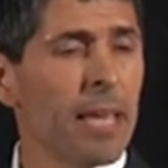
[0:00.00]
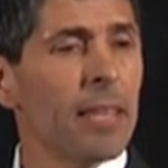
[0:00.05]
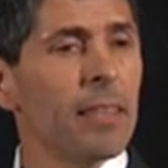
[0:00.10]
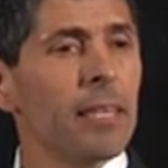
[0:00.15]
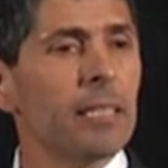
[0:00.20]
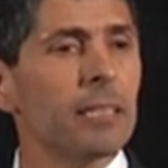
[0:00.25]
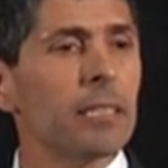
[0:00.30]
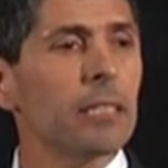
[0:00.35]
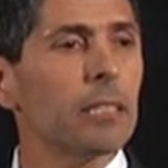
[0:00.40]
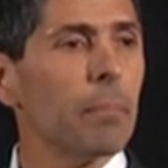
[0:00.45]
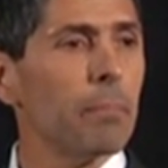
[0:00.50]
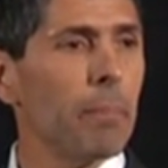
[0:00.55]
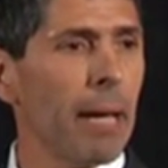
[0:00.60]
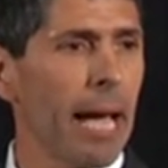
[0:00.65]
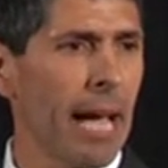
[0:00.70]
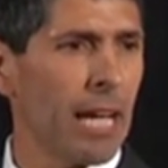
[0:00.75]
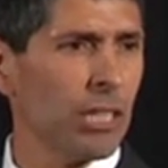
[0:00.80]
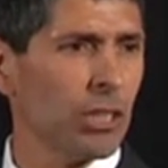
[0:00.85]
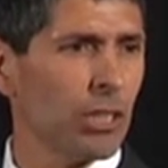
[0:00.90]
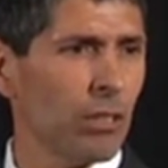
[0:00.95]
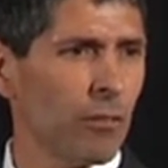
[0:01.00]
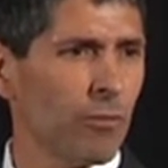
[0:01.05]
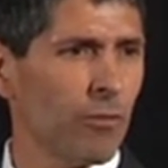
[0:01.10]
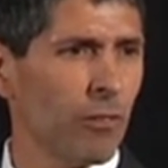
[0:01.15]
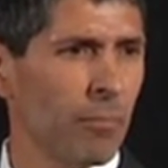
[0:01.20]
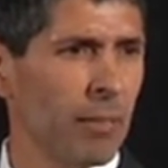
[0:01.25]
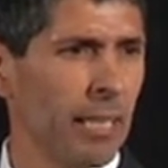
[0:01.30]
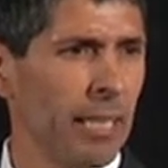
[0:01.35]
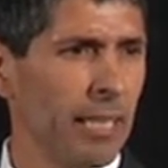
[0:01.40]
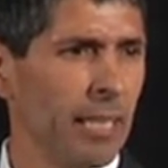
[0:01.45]
This is a passion for
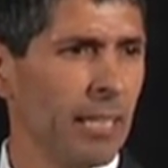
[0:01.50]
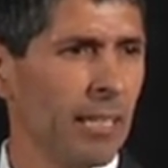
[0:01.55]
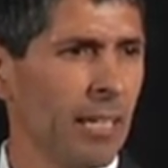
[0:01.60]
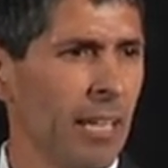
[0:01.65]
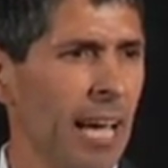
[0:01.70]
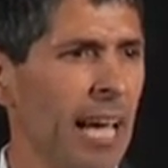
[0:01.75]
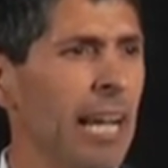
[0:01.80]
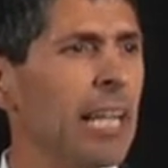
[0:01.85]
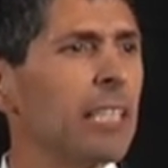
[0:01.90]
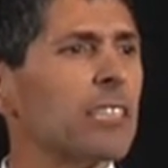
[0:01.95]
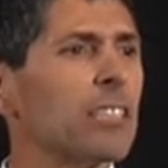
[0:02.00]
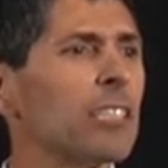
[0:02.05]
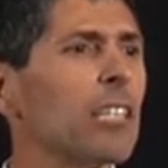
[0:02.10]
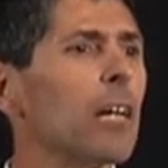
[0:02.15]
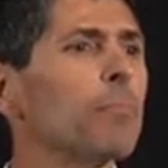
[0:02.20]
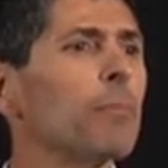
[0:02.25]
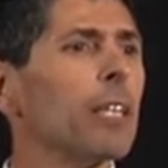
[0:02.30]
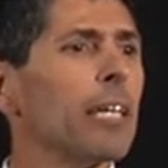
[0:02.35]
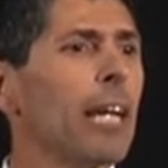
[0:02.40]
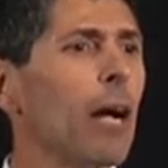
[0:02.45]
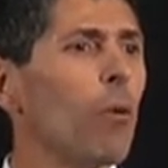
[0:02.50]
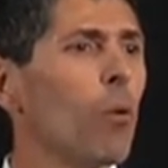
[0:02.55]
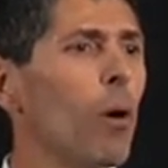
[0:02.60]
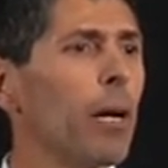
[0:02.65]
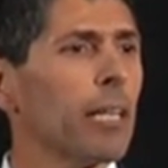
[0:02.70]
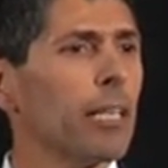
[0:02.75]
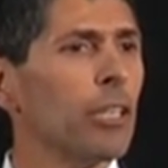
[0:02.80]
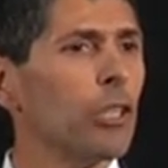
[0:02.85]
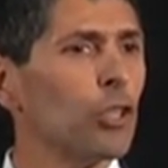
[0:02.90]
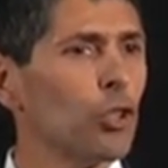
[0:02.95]
me, and it's something I want
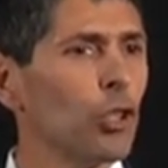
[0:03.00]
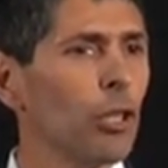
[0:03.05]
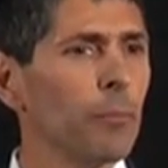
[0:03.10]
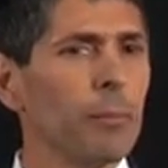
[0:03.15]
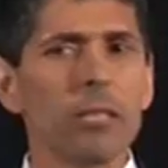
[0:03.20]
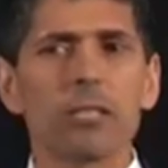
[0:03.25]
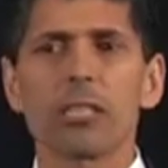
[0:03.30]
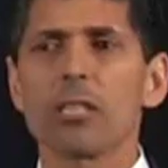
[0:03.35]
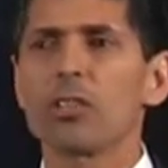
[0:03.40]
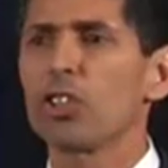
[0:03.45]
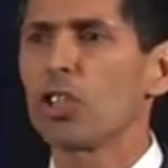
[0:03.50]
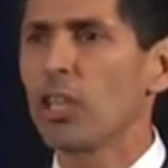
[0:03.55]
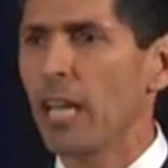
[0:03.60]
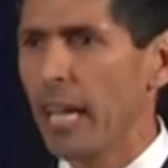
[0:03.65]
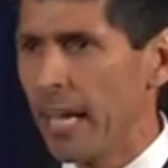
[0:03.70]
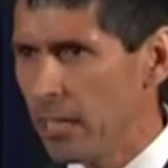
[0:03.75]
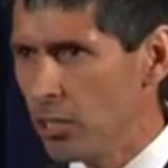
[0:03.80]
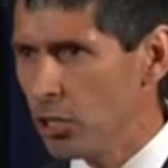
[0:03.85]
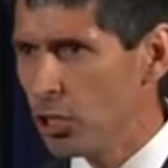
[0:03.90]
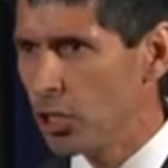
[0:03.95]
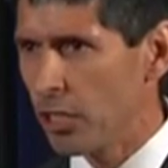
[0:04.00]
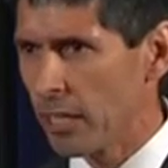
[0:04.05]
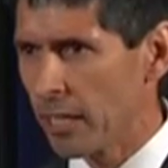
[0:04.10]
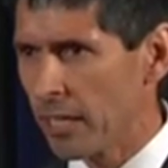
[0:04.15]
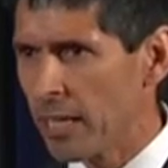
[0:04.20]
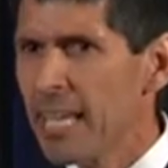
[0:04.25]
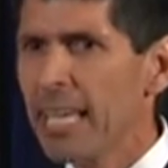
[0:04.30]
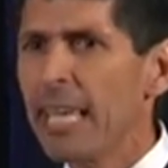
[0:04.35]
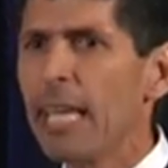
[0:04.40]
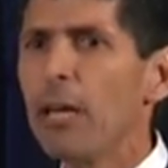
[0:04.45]
to contribute to changing.
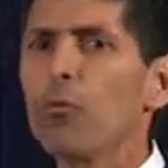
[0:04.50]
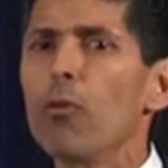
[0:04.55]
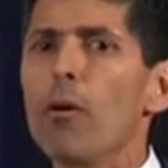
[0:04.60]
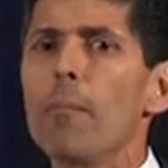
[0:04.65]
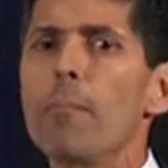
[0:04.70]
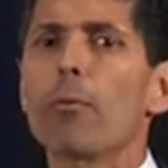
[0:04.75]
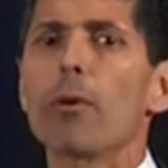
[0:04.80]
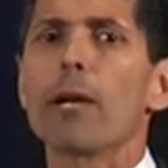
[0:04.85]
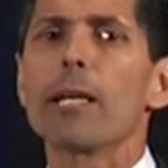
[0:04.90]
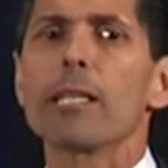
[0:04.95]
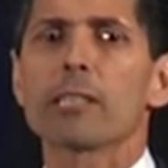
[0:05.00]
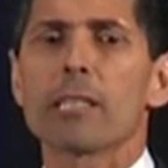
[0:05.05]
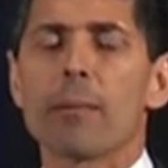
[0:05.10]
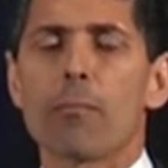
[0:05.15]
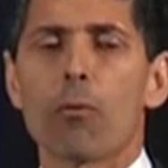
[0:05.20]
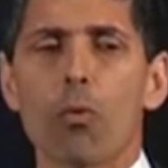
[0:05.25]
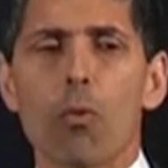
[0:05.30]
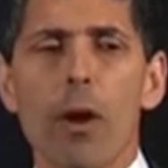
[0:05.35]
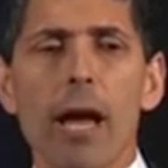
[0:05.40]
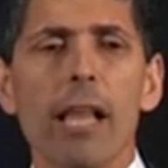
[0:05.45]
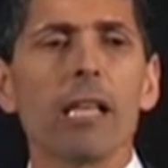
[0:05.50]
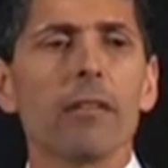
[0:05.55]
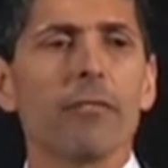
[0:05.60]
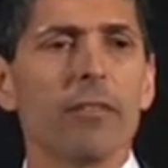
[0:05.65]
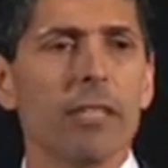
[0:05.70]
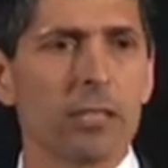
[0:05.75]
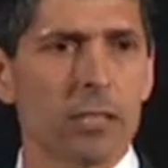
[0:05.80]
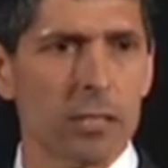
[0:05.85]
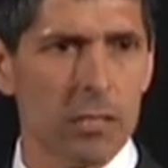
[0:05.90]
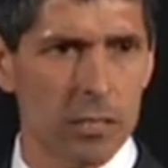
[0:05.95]
It will bring some
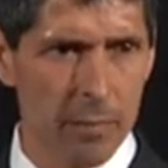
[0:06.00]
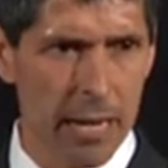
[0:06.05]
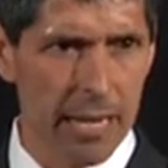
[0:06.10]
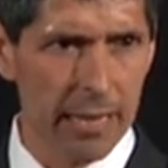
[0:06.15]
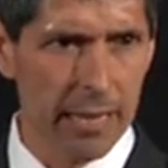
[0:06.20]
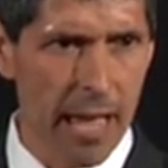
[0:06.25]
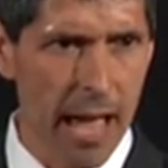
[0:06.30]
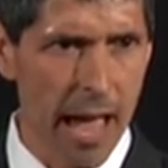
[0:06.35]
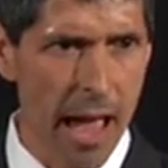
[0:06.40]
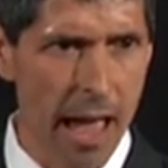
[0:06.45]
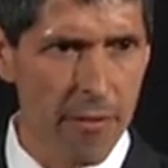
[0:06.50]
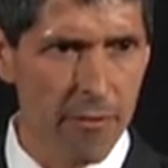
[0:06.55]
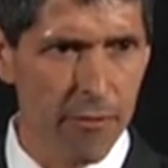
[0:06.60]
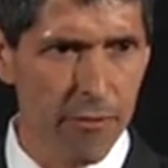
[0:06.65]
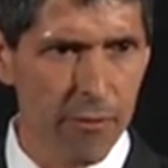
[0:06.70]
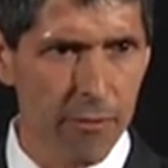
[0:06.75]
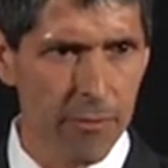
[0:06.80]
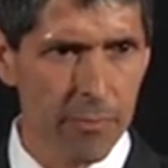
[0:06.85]
relevance to my life.